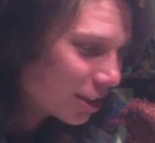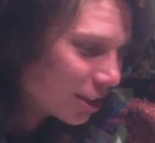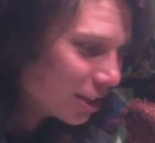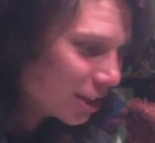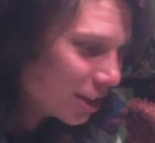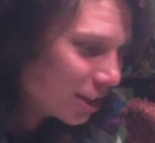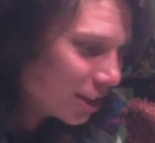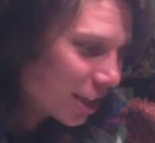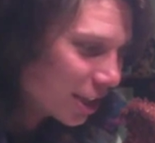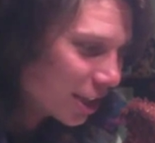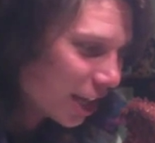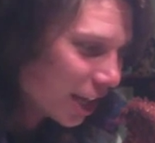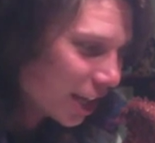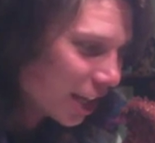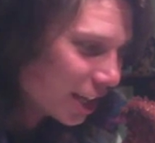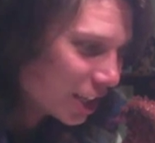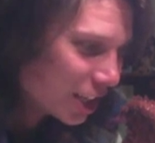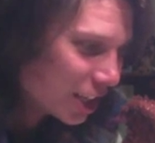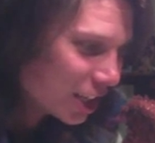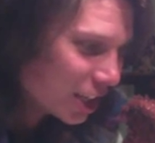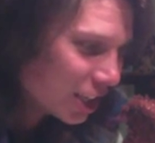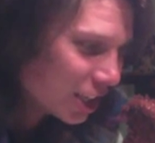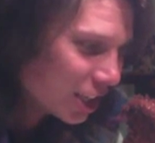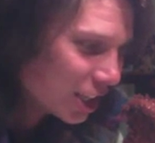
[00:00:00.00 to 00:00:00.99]
The cake?
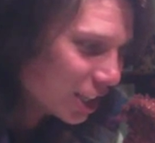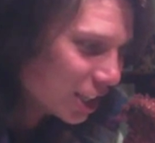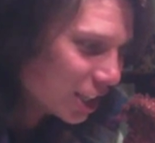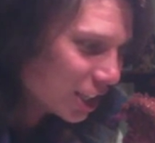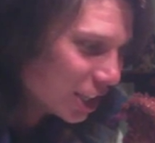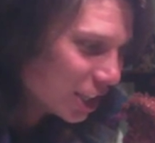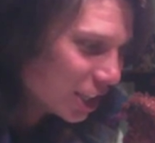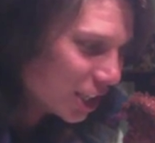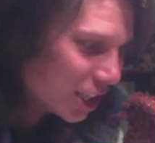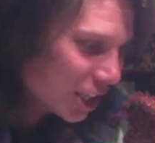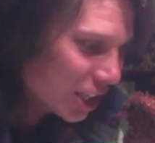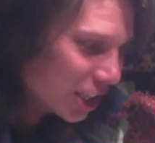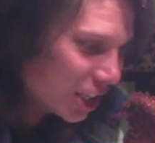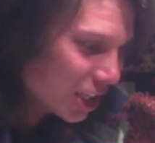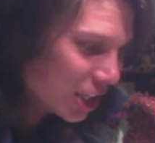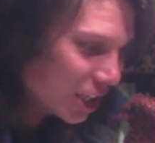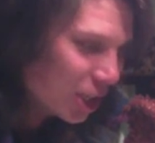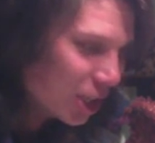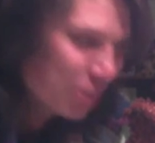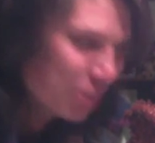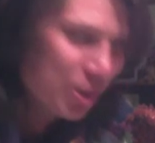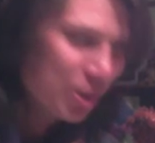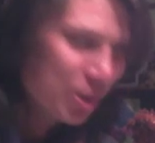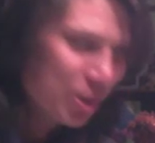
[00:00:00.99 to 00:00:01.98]

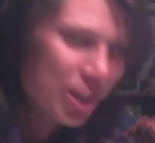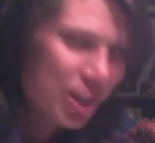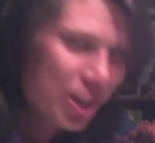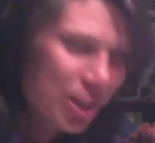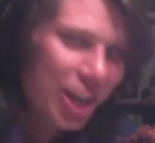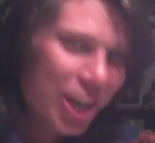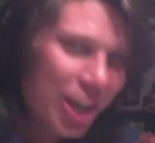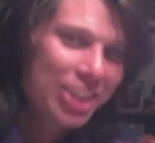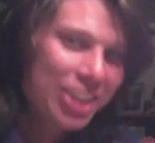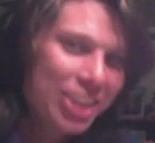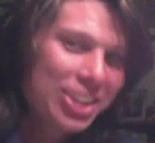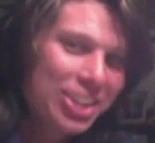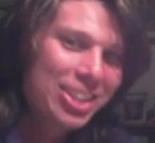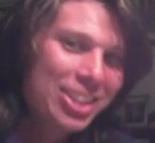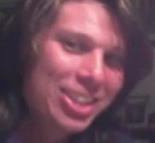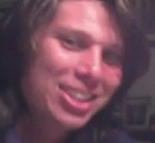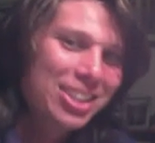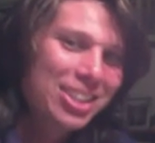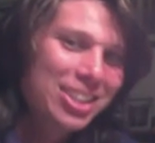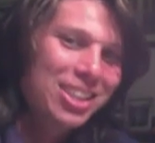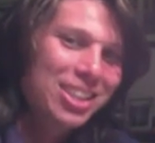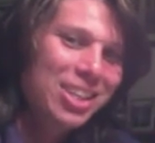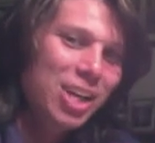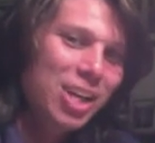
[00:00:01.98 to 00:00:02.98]
Oh my God.
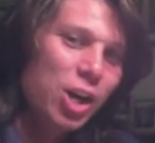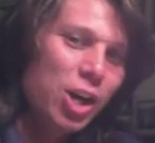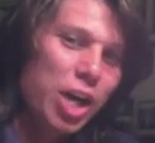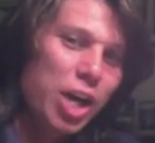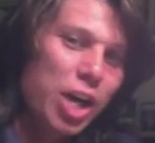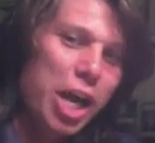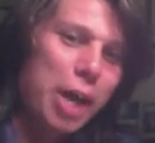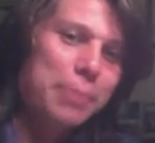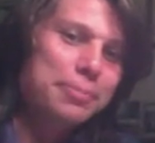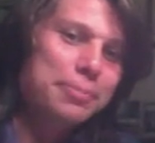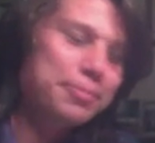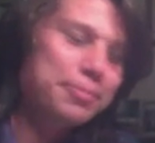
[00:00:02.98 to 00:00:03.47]
Okay.